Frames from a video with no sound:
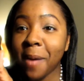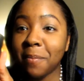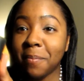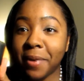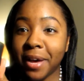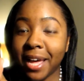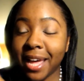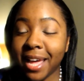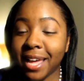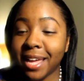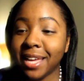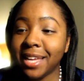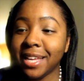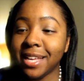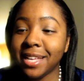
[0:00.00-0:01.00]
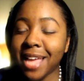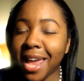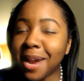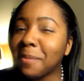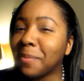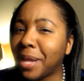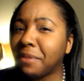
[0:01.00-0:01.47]
but
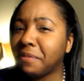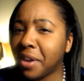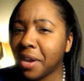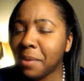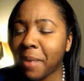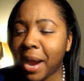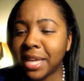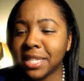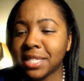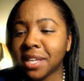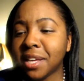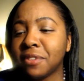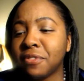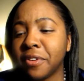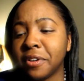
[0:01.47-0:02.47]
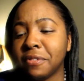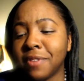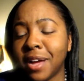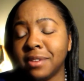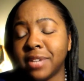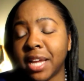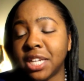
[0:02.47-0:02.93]
kind of like very pricey for a
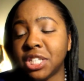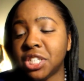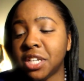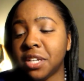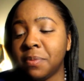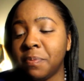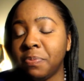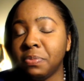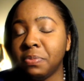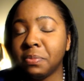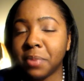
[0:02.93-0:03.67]
foundation,